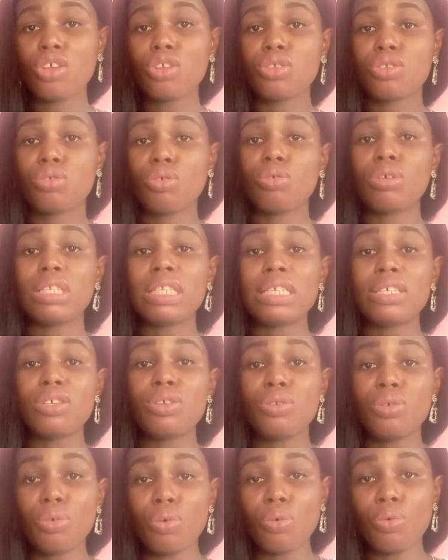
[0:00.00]
So the
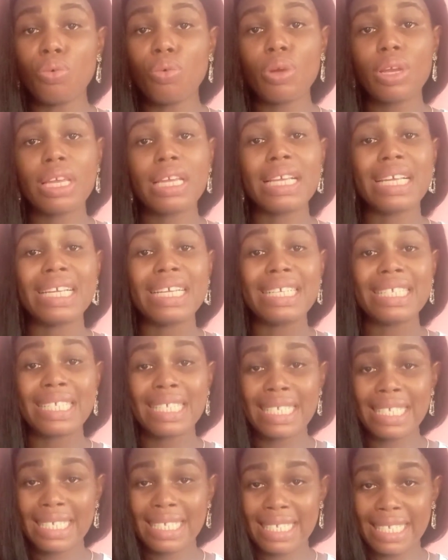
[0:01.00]
U
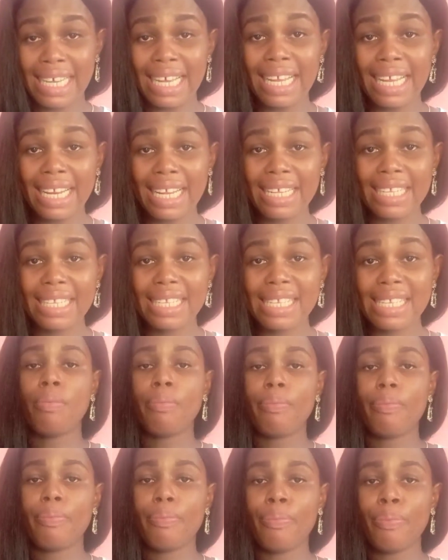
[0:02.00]
is silent.
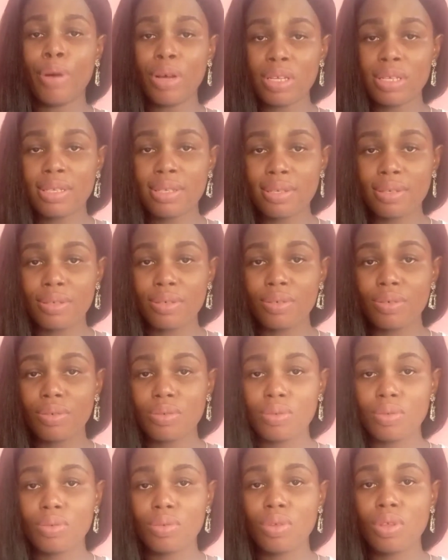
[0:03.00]

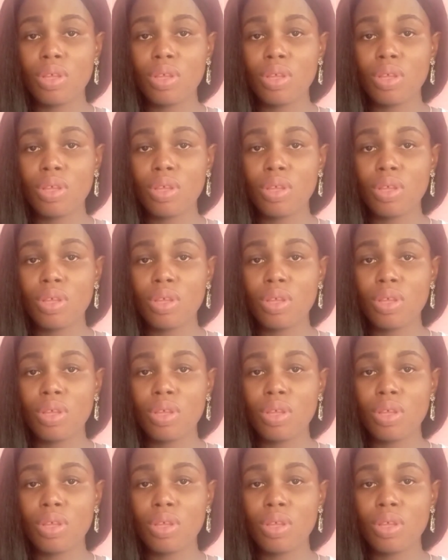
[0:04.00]
Muscle.